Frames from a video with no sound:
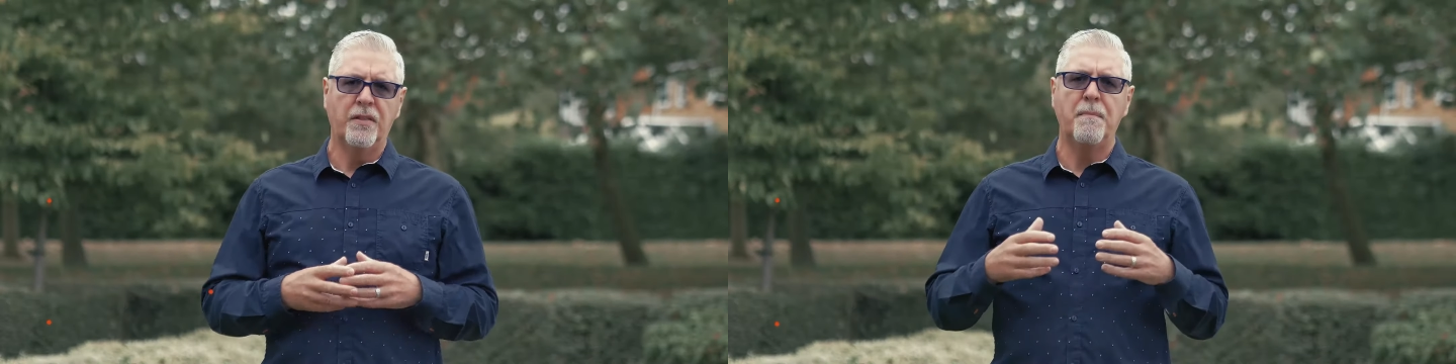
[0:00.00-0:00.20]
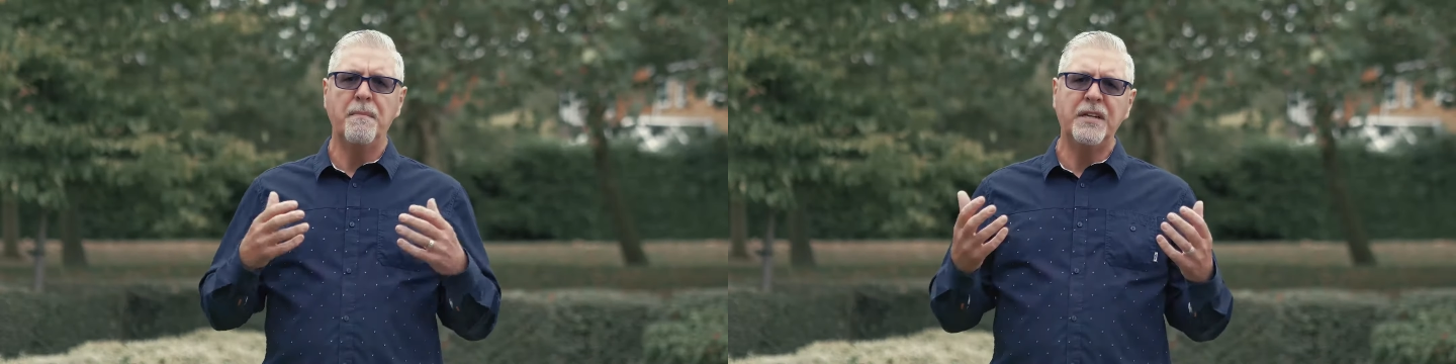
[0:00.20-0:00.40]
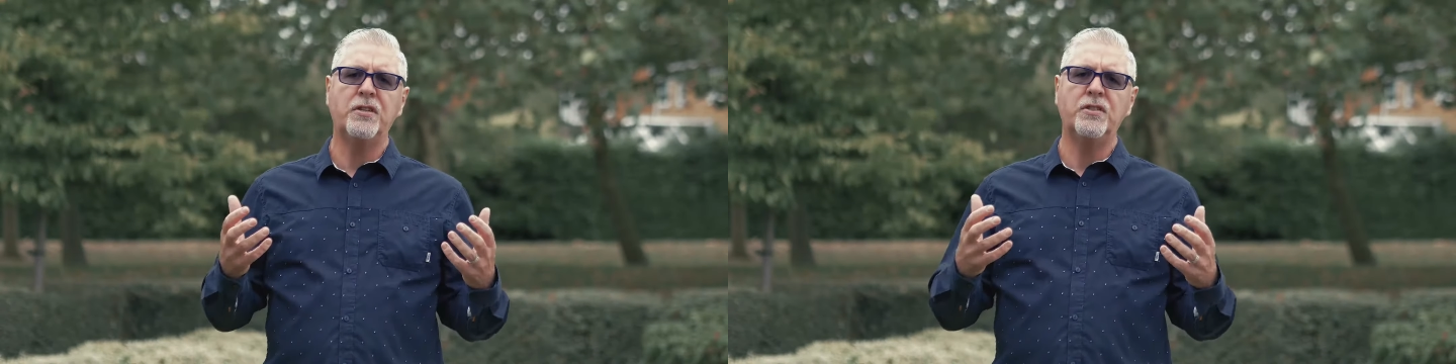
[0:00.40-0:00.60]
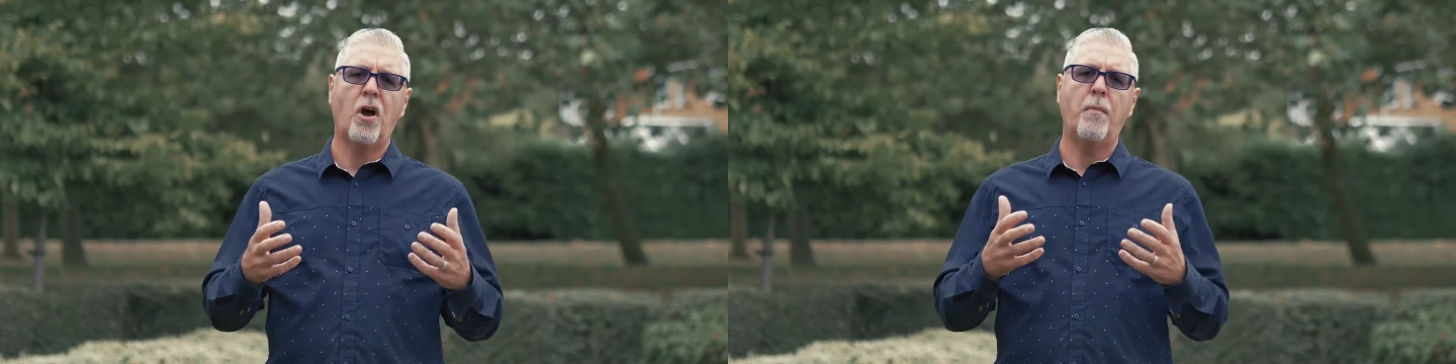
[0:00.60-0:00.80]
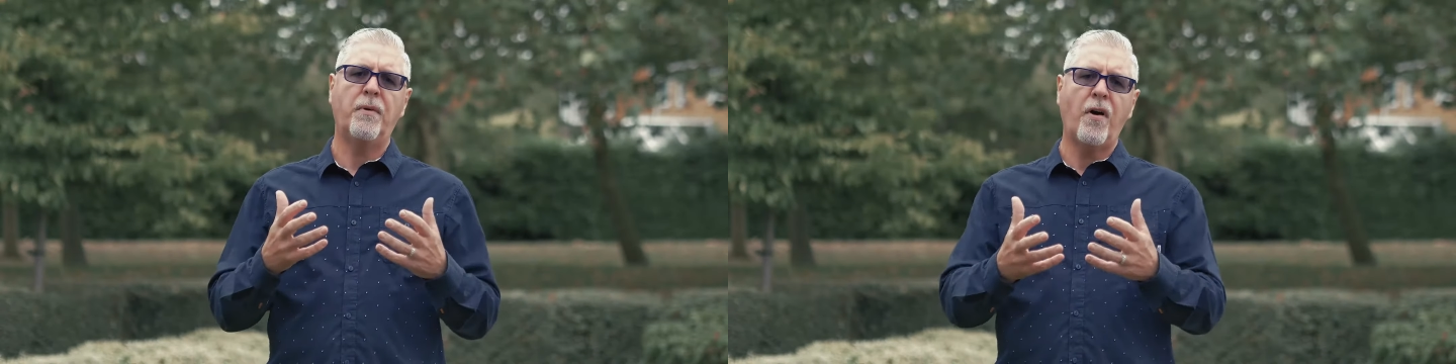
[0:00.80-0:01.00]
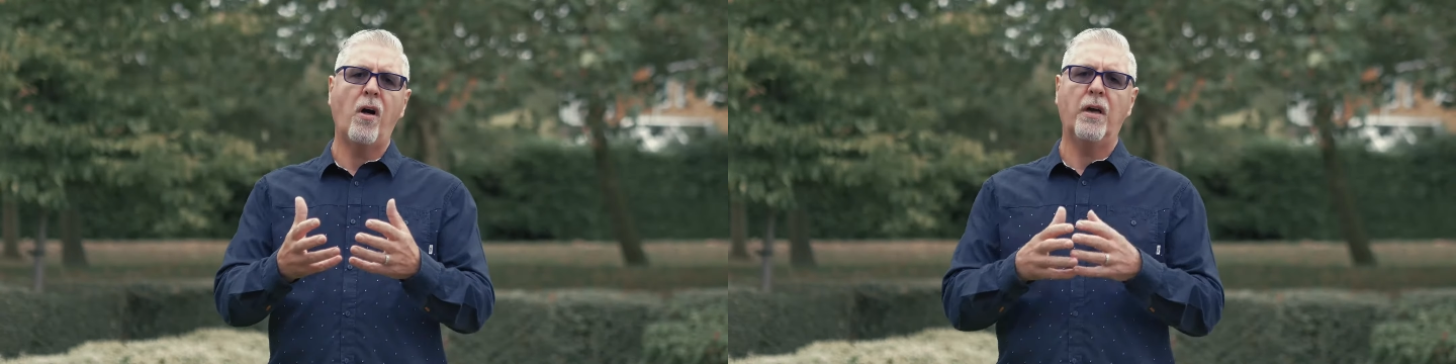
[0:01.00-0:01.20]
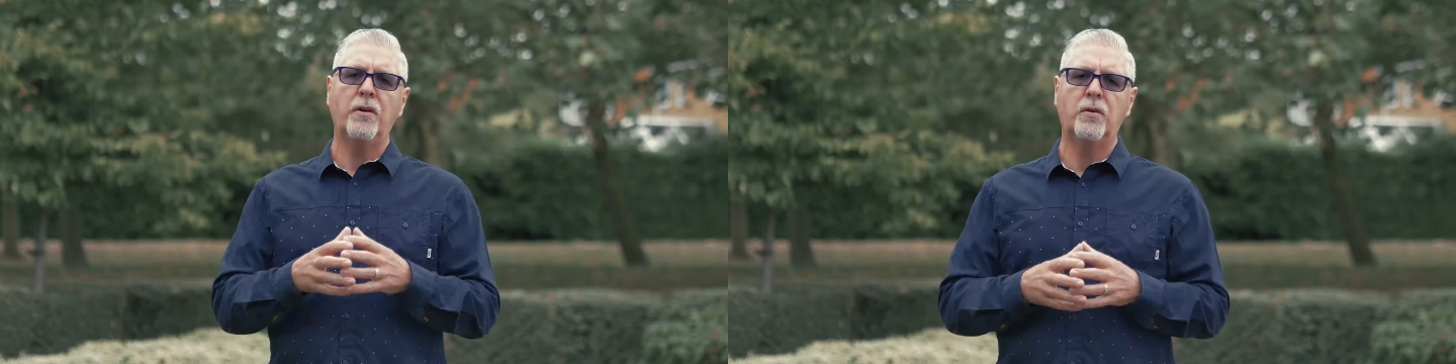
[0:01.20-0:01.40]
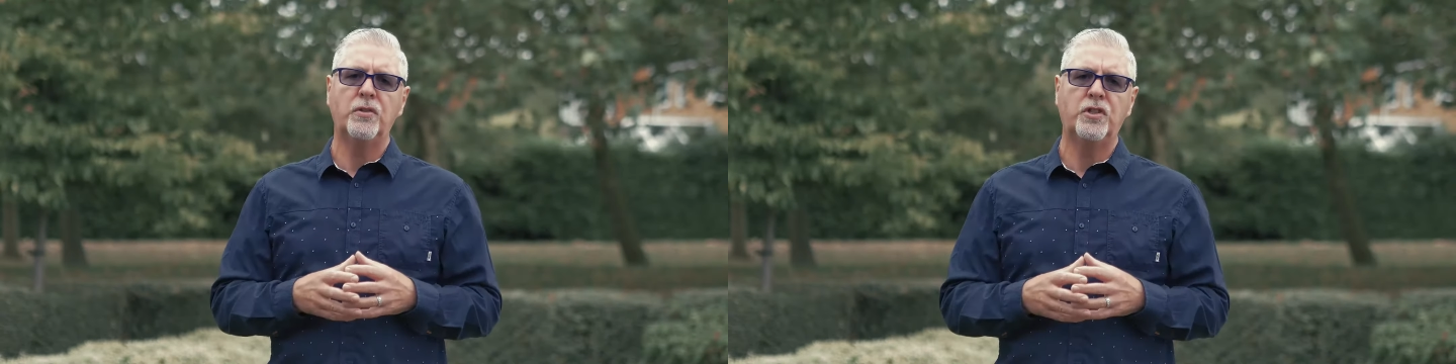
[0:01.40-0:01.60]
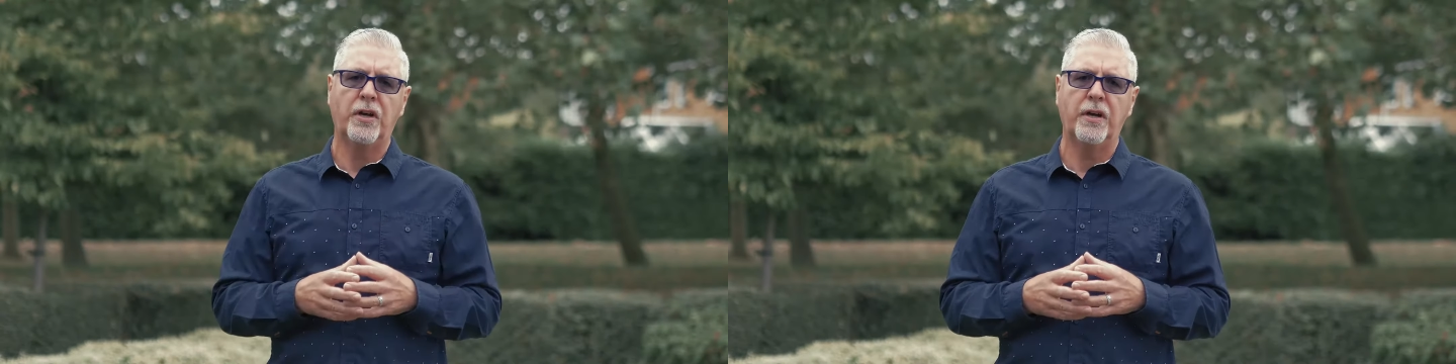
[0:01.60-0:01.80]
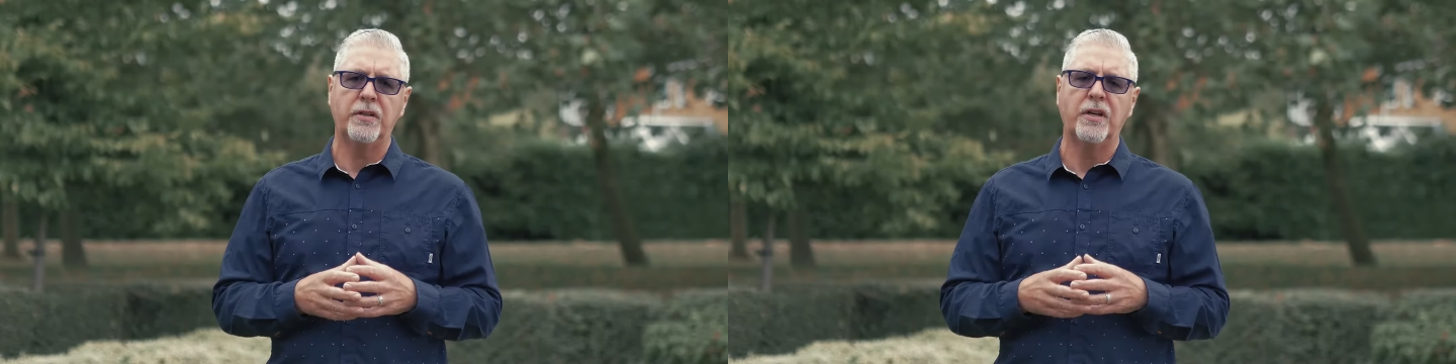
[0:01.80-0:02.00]
the missions arm of our local
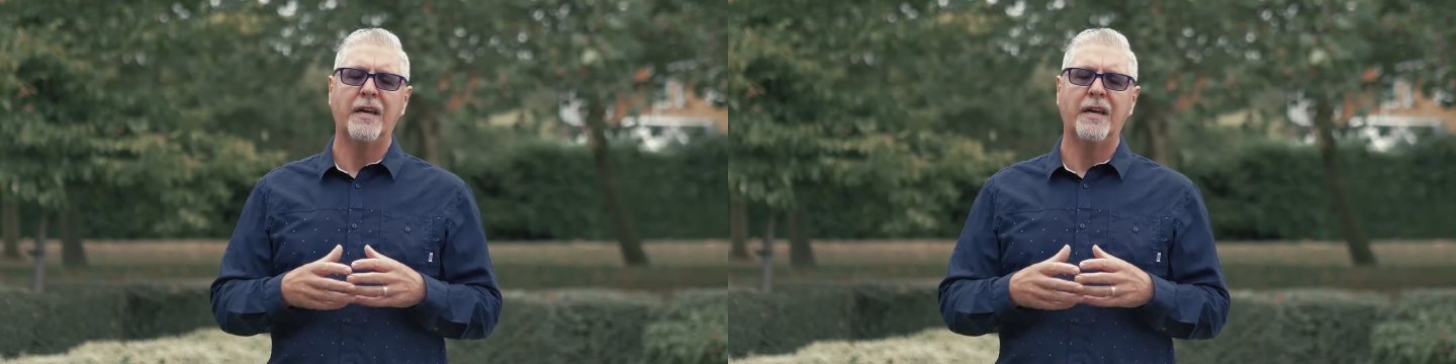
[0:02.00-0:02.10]
church